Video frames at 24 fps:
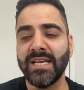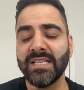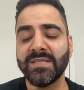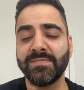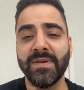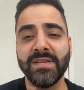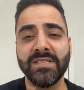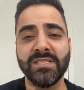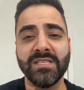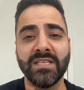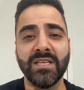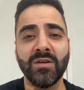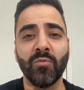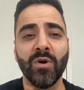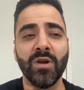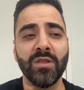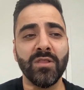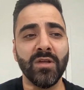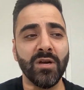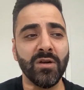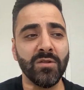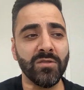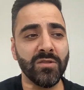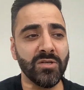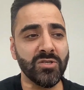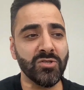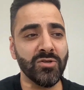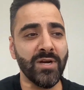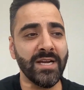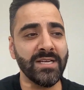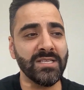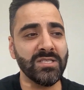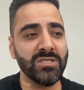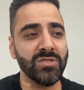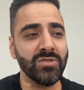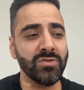basically where they're
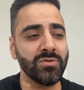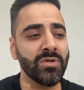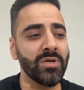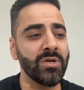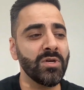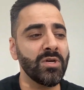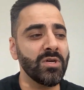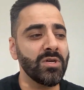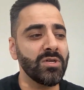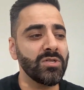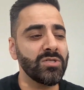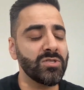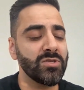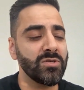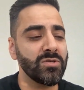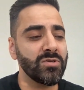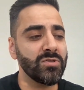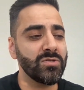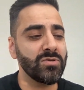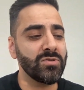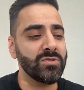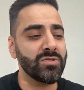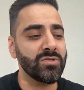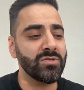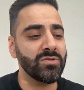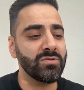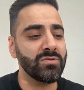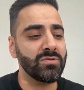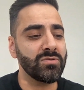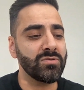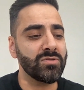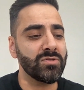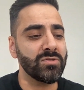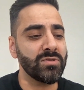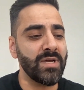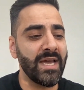trying to
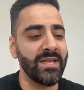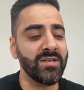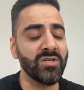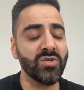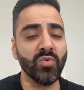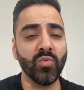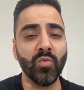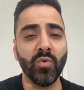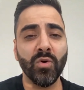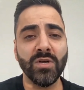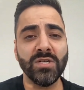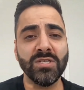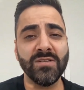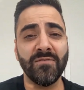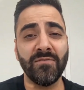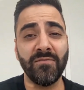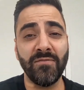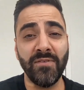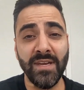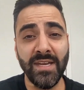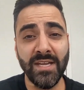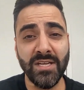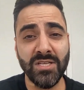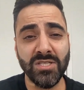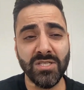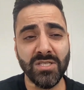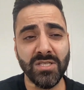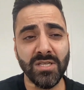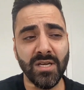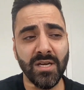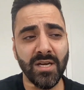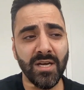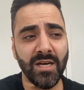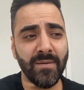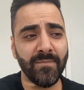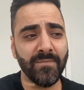head towards to finish
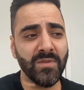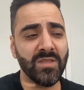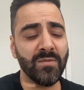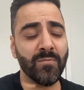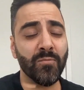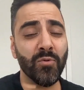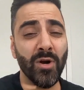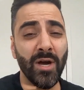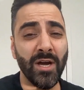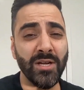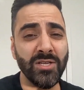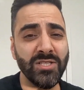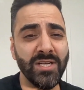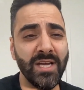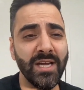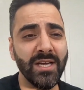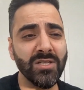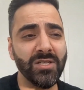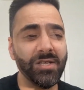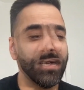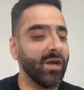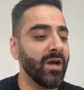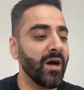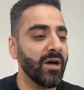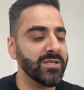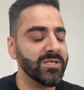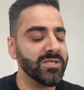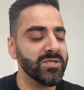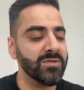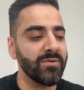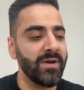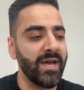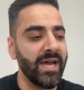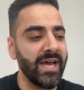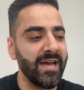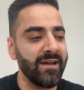the projects. But we
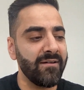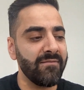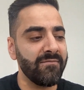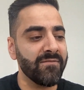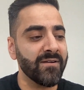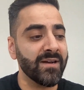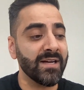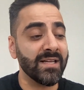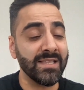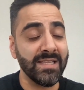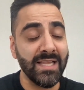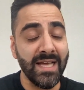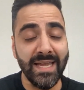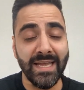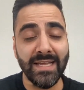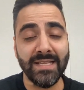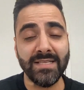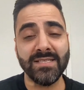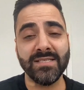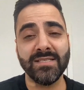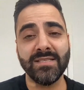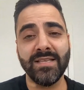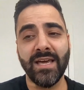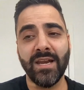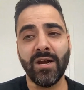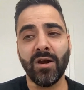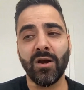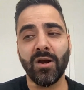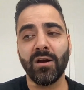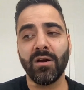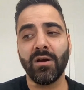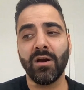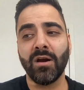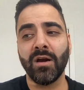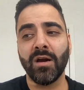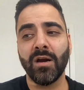also have clients that
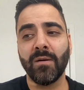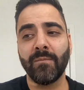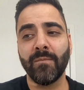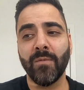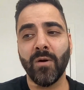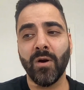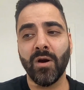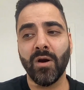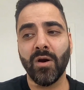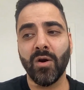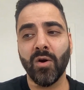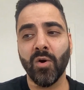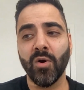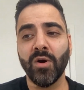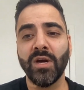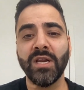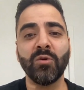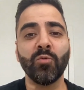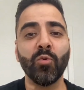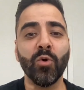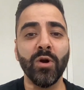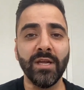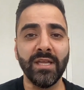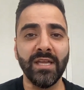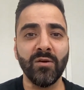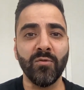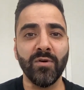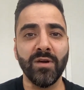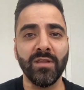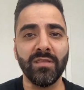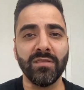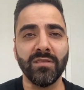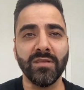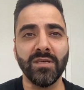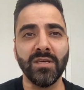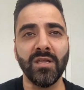are already working
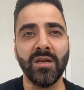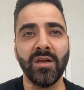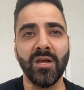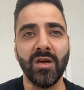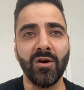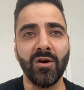with